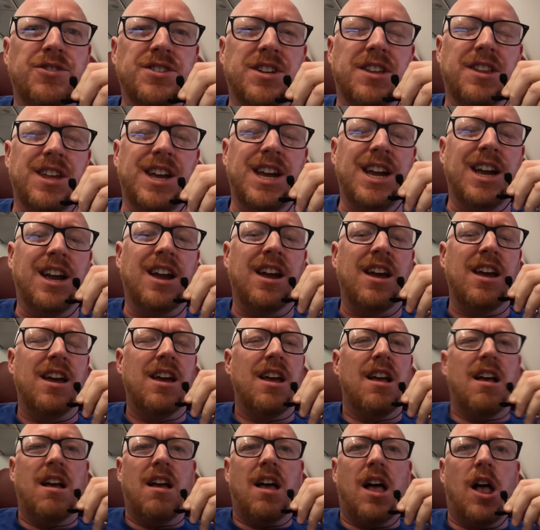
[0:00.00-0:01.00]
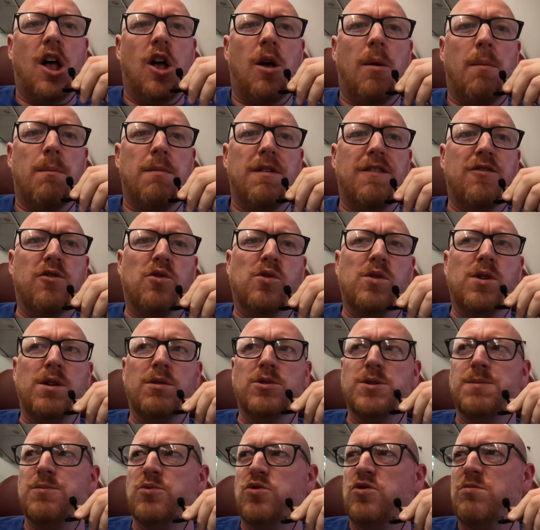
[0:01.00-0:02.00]
I think, before it
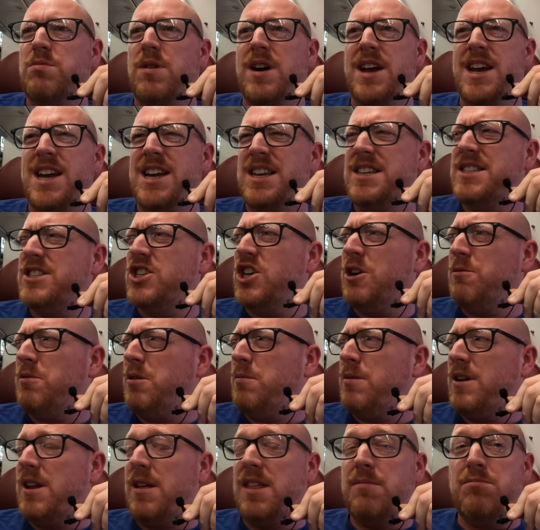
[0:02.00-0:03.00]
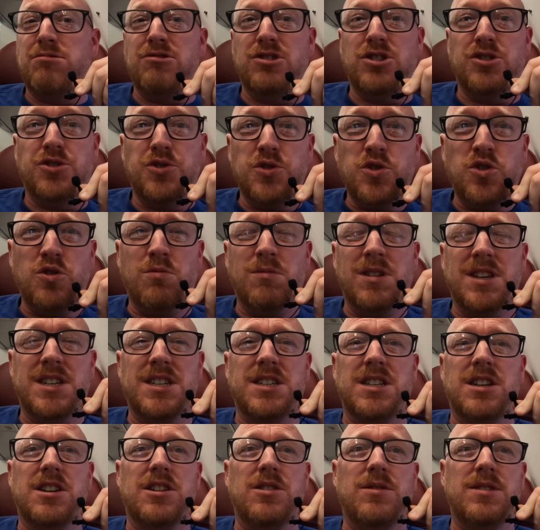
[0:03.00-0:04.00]
was bought by Air Serbia, but I presume this
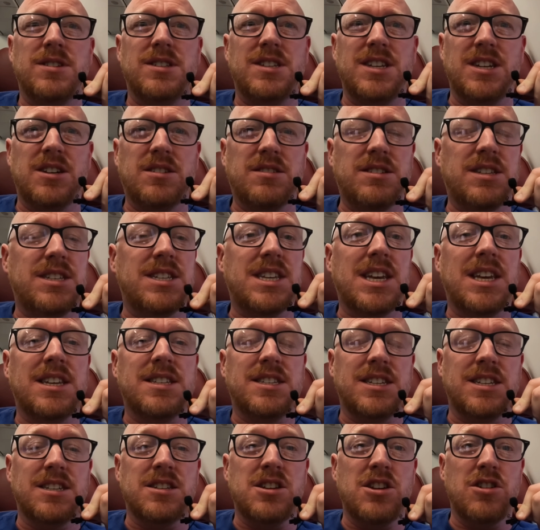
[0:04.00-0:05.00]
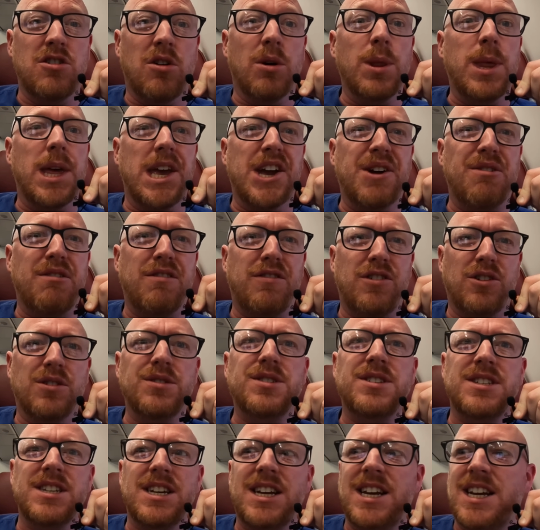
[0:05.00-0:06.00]
is a new seat. This is not the Aeroflot
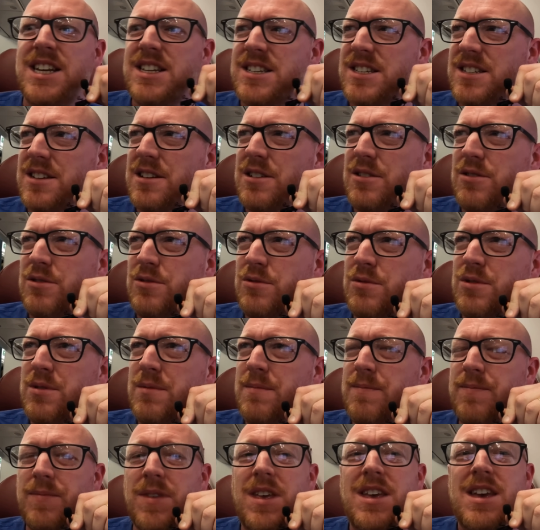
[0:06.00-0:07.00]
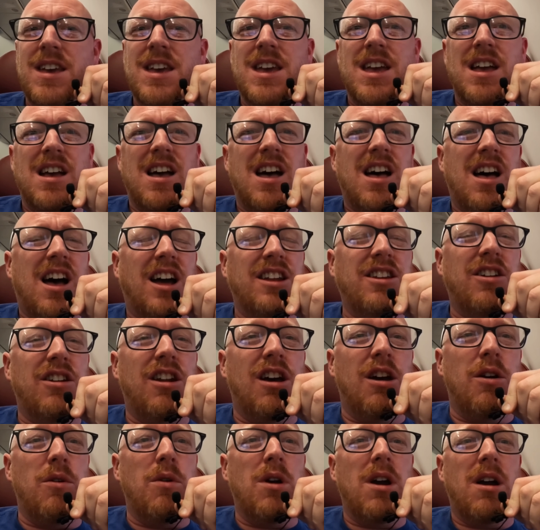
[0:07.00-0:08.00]
seat, so I don't
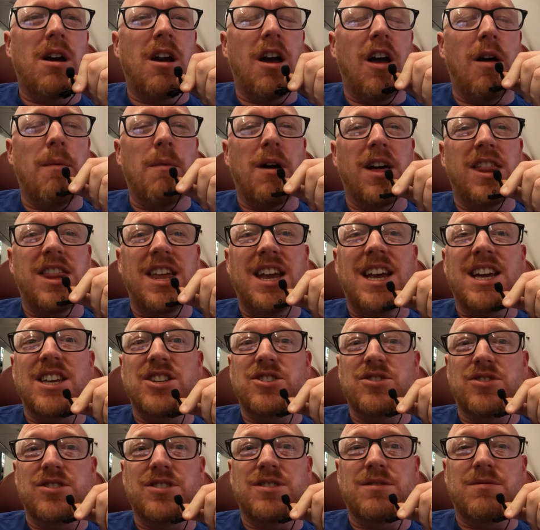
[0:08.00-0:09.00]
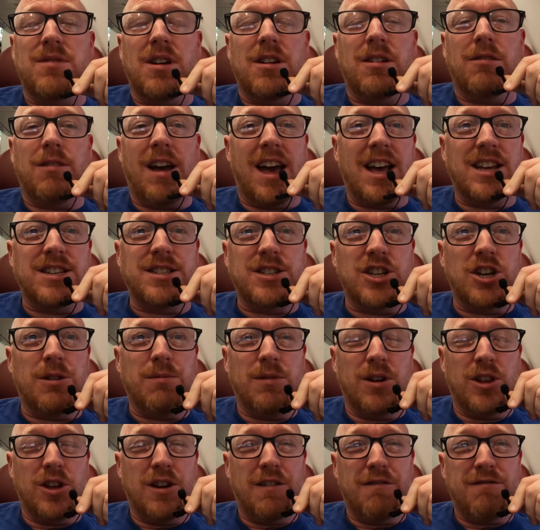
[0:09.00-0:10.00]
know. I think it's just Air
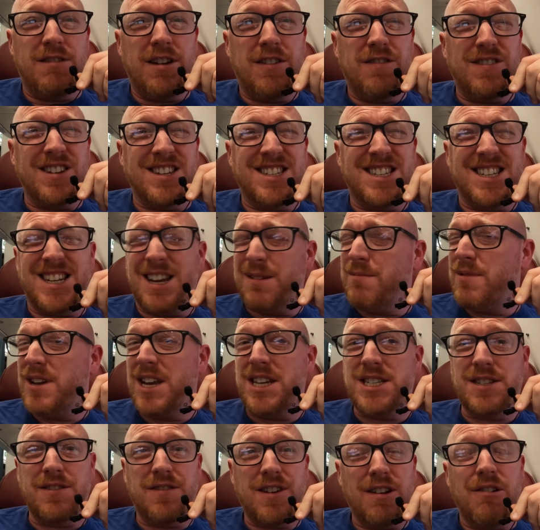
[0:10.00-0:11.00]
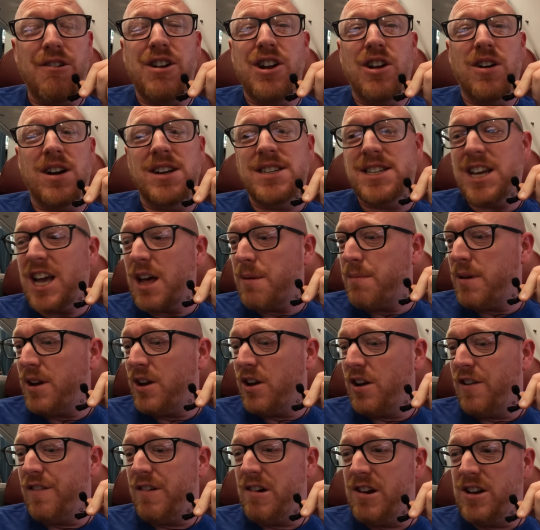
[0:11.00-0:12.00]
Serbia that have refitted it, but it's a very nice cabin
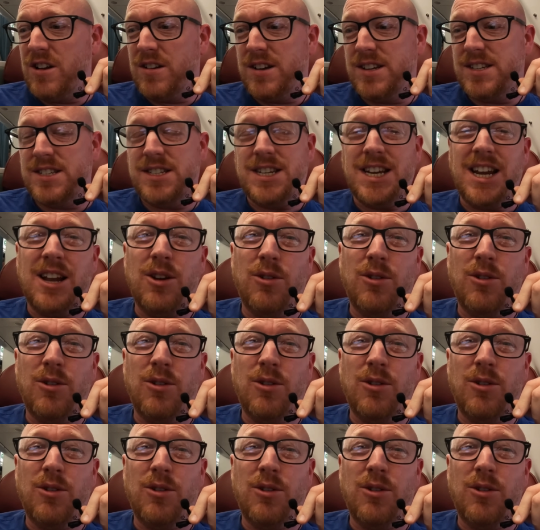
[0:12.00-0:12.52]
and a very nice seat.